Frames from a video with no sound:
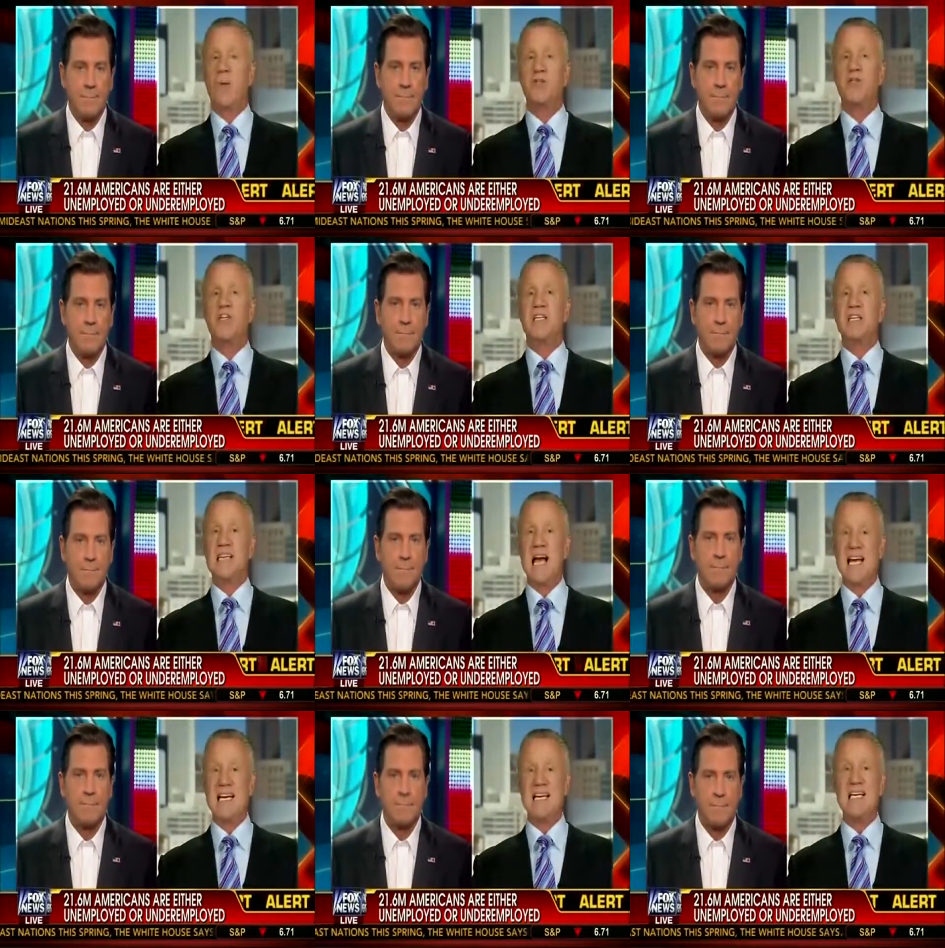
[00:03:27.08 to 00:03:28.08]
Speaker 1: That now
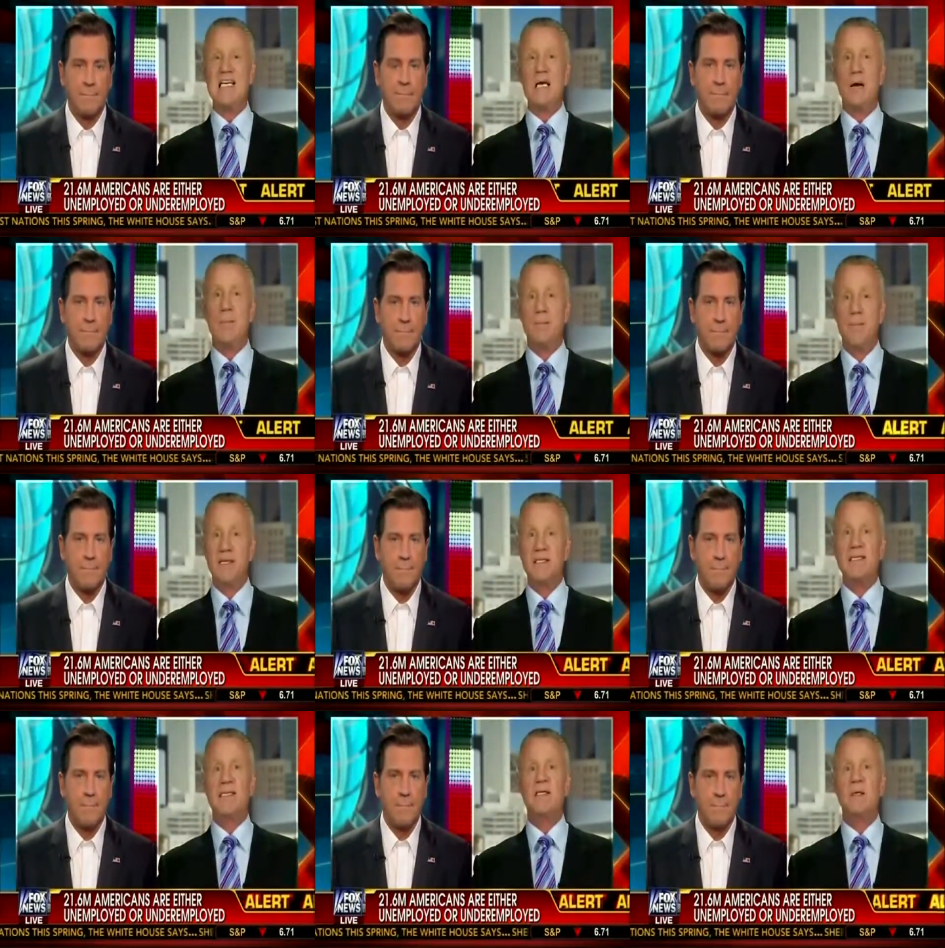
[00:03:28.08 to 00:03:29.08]
puts it
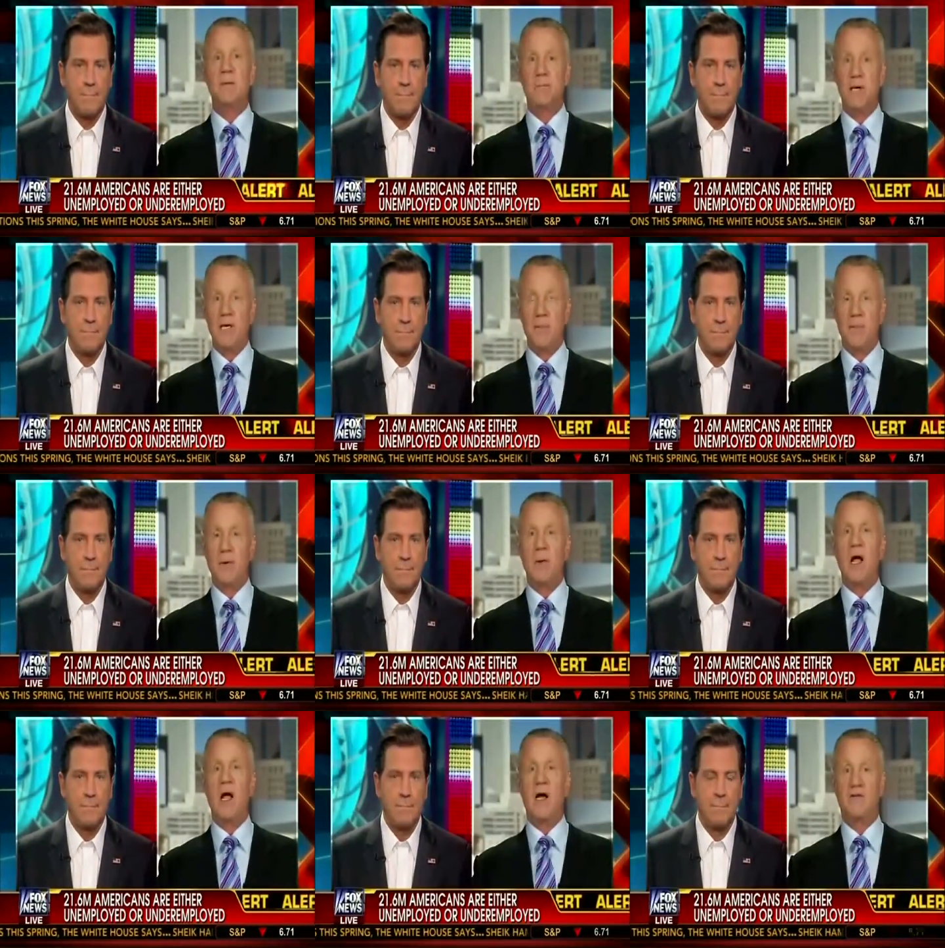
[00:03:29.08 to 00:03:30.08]
90 million
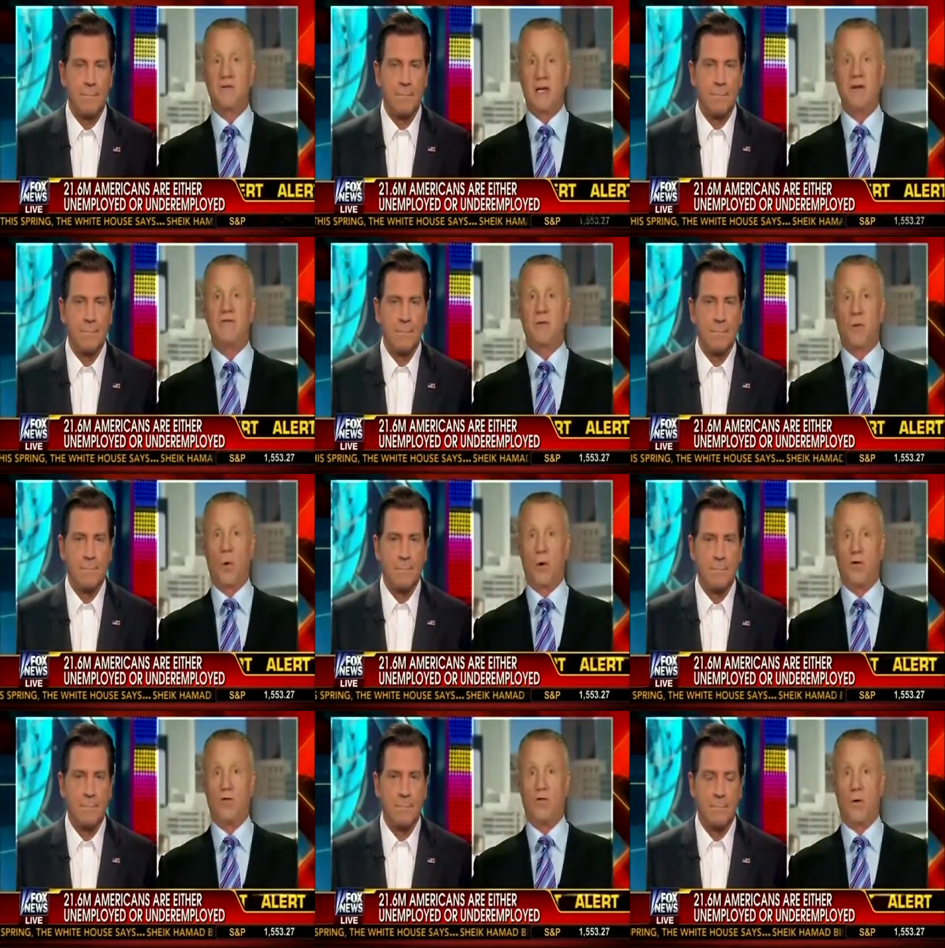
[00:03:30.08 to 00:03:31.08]
people
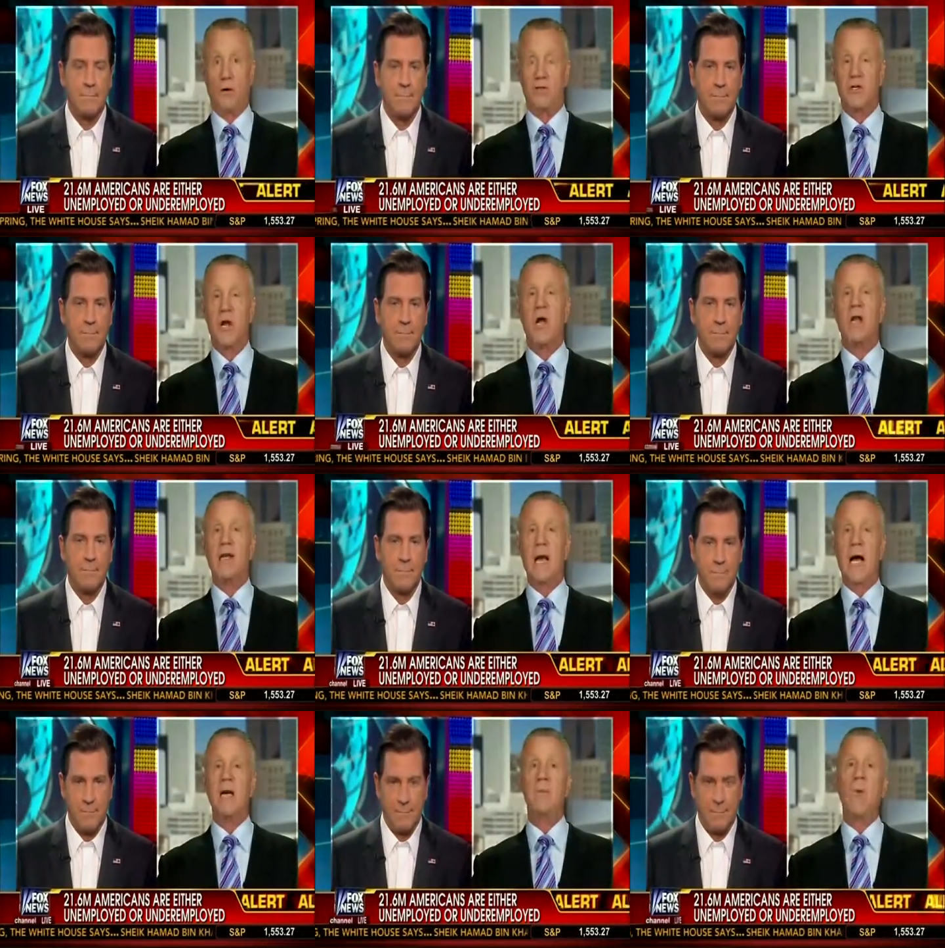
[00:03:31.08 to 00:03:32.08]
have left the
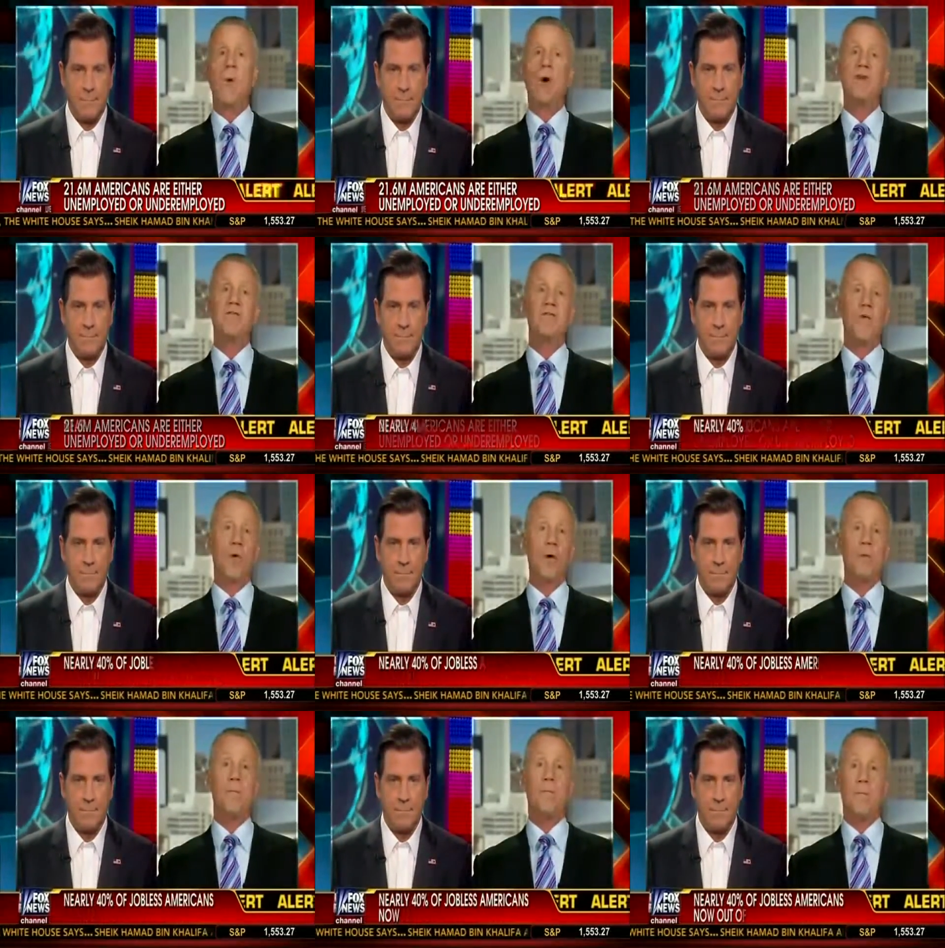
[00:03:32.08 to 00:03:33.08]
workforce.
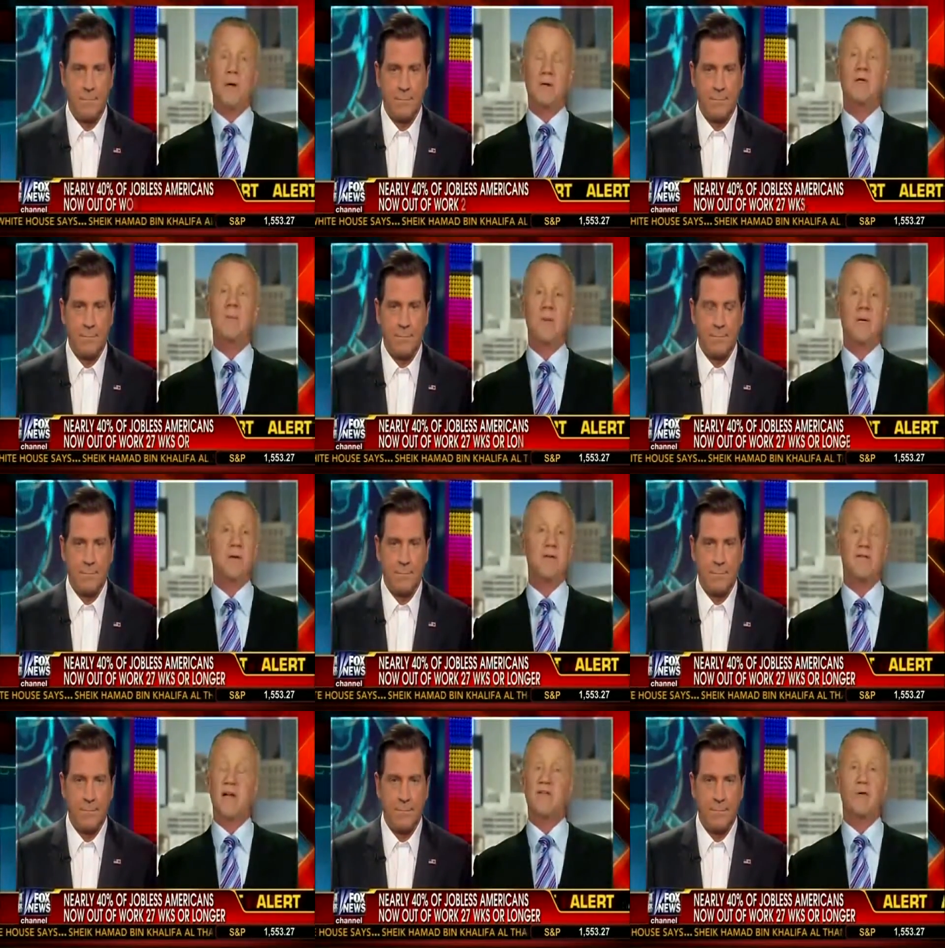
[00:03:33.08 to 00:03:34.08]
9.4
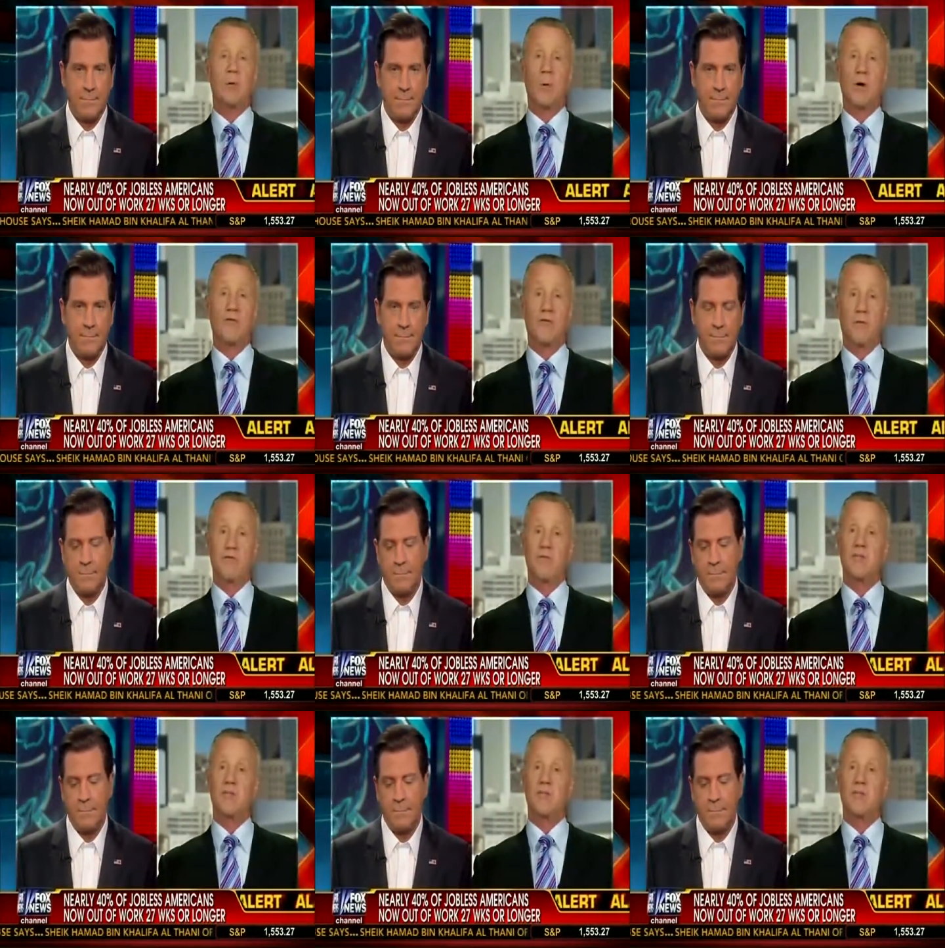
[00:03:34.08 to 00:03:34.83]
million people have left the